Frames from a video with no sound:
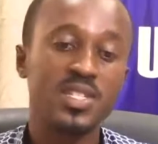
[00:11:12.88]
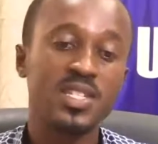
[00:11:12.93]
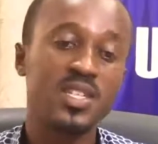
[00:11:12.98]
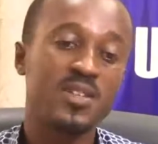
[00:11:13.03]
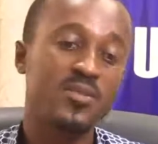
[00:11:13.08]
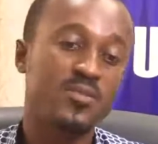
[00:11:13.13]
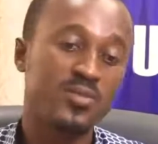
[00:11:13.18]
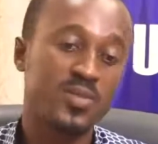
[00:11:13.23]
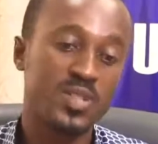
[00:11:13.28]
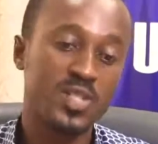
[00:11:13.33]

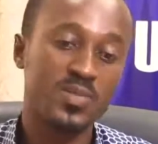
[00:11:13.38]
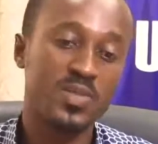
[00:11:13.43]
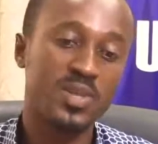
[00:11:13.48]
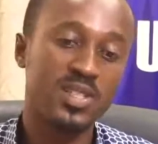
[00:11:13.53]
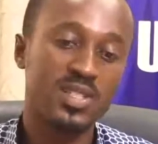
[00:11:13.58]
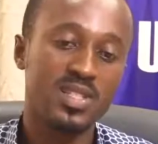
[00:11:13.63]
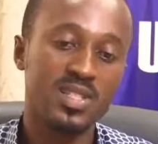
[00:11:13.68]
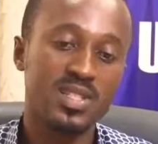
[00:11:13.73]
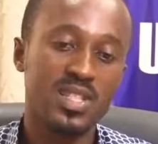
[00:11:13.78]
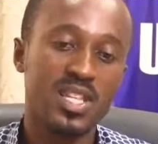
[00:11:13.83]

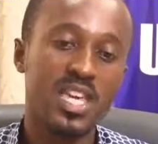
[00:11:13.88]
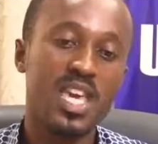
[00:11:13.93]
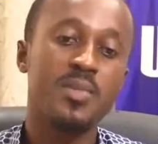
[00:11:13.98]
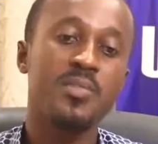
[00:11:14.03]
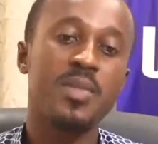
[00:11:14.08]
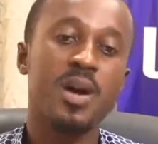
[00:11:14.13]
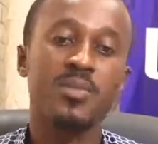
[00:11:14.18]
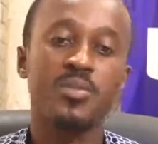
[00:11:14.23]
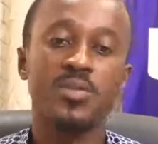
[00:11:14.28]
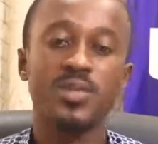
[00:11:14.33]
infringement came
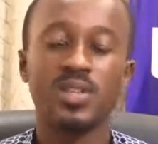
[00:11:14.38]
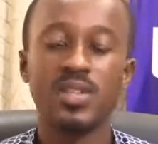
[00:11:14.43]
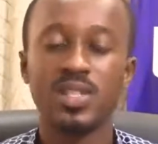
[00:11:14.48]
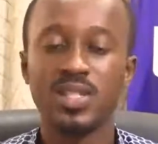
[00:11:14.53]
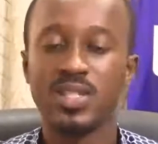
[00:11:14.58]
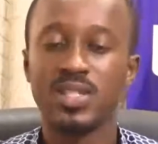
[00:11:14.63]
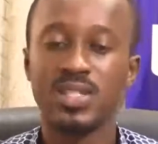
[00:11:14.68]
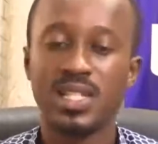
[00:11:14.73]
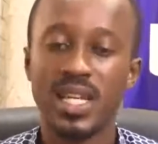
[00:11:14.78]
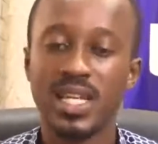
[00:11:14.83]
up with
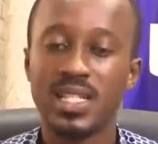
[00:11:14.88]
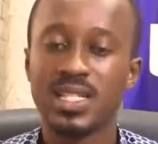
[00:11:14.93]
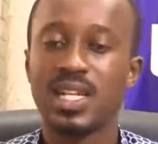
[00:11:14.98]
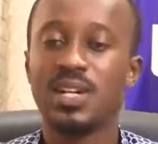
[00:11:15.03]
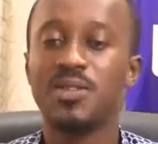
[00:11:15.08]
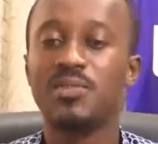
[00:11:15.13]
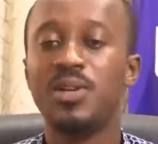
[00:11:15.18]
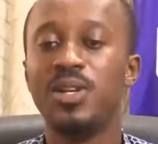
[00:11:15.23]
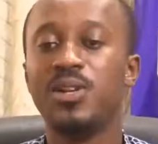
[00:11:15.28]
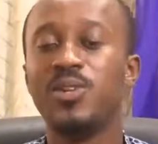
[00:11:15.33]
this
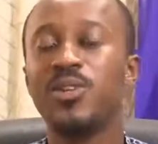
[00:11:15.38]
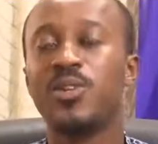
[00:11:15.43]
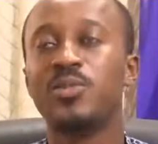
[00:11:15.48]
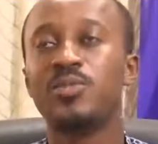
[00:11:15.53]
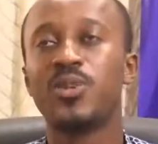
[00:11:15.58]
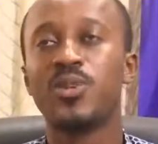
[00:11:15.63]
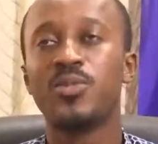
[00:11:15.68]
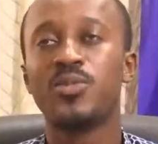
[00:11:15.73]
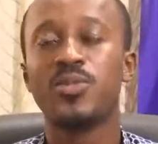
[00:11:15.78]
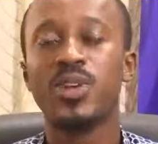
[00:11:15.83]
Digital Millennium
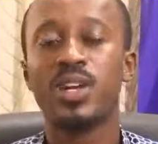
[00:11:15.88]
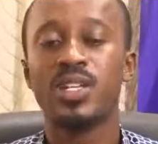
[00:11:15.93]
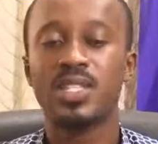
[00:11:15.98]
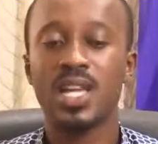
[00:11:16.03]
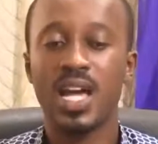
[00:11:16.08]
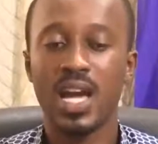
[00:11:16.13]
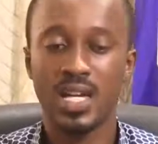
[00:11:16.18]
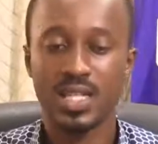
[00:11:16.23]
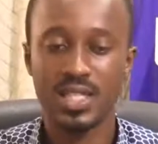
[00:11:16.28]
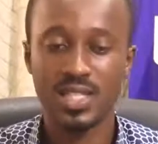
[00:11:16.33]
Copyright
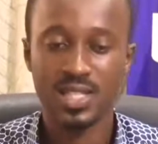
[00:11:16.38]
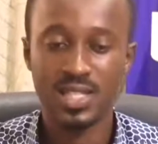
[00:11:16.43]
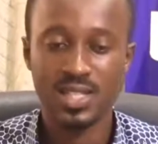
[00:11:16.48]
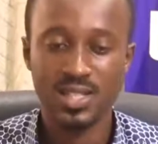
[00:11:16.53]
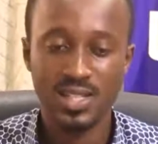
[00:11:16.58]
Act.